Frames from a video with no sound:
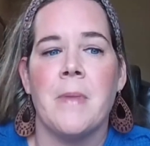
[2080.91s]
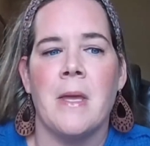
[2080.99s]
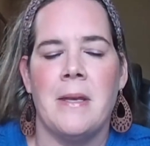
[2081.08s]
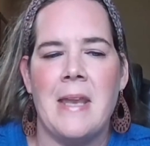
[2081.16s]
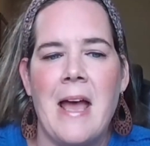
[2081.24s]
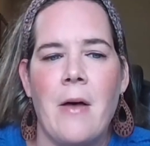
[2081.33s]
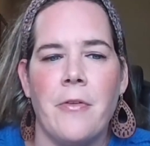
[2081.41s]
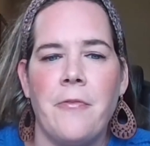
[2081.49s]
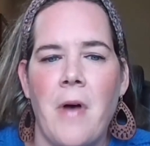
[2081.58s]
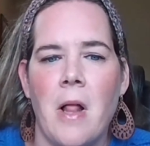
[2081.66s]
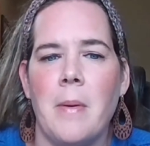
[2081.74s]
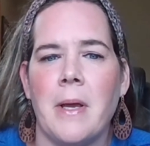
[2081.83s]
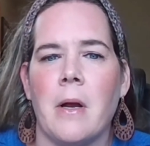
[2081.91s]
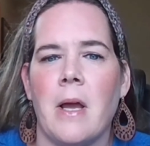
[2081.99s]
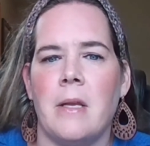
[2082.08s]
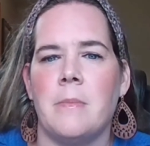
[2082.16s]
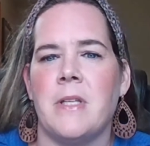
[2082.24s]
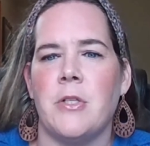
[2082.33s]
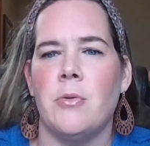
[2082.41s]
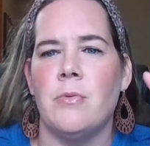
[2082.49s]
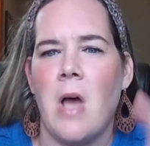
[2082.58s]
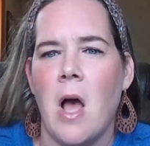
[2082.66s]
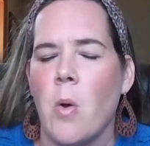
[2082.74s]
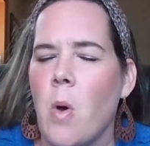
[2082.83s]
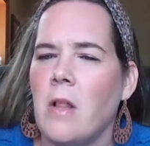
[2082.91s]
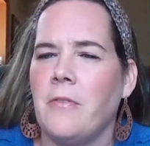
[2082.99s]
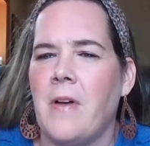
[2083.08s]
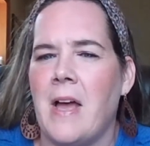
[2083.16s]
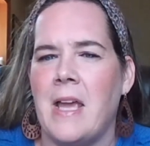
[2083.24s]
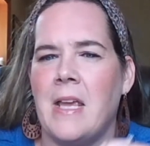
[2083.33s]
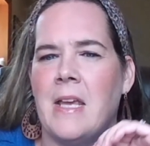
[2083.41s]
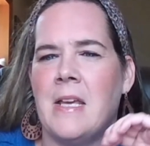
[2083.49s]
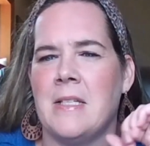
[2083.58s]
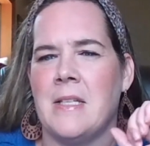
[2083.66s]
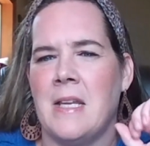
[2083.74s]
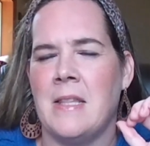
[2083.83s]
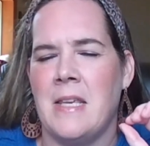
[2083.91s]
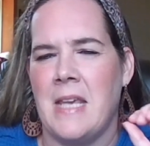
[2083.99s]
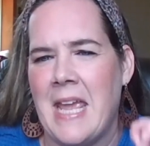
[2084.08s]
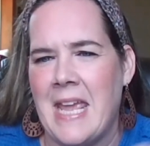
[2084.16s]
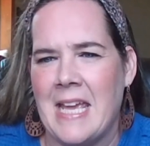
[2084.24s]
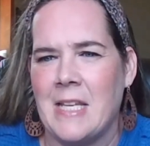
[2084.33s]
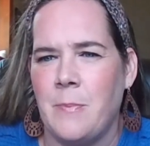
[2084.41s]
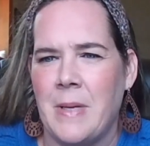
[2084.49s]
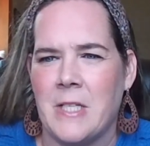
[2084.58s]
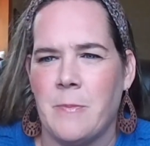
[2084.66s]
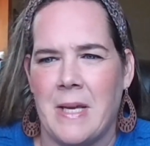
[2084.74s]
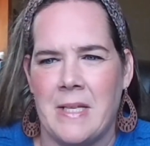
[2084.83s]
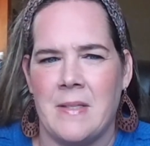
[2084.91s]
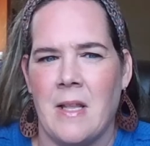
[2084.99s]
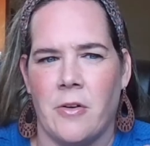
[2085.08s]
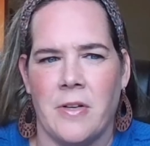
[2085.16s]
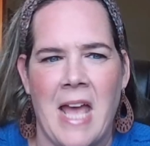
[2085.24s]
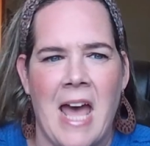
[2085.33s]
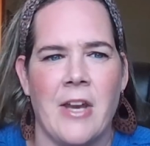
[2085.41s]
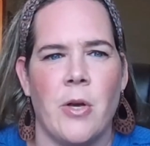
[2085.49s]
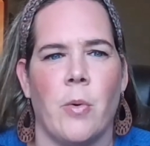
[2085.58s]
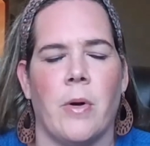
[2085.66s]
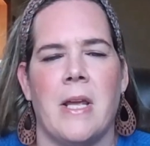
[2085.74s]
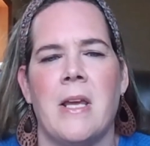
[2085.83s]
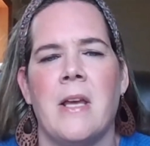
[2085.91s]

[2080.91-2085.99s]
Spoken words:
Now, the following are items that do not qualify is in the hand-picked by a seller category.